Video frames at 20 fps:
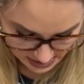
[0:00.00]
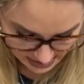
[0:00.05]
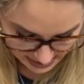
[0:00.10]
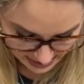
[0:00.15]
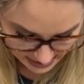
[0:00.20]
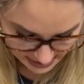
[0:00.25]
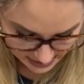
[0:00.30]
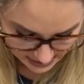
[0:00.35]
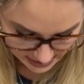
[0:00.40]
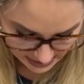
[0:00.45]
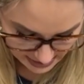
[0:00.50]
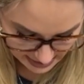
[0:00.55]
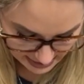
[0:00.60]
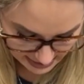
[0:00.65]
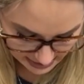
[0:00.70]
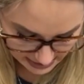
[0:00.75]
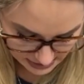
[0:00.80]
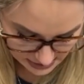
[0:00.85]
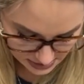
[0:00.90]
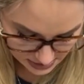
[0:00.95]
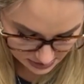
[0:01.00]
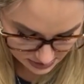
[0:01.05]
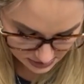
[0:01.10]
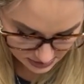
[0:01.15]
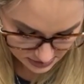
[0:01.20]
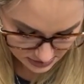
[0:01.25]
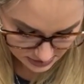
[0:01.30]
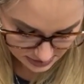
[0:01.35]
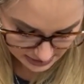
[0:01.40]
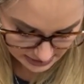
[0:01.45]
and
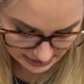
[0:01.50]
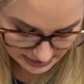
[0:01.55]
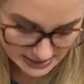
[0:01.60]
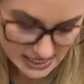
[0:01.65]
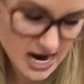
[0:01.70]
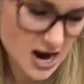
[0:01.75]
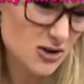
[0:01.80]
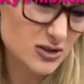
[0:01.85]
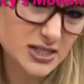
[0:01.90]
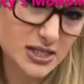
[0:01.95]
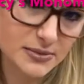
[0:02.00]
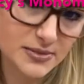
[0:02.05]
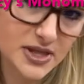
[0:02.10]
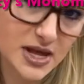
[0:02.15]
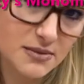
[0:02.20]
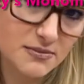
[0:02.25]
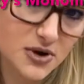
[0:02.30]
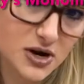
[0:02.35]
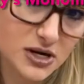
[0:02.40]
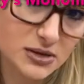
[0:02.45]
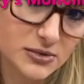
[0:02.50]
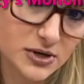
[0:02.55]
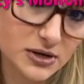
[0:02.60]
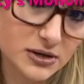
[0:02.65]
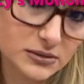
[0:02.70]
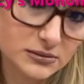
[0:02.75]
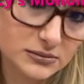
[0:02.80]
get out some of that monomer.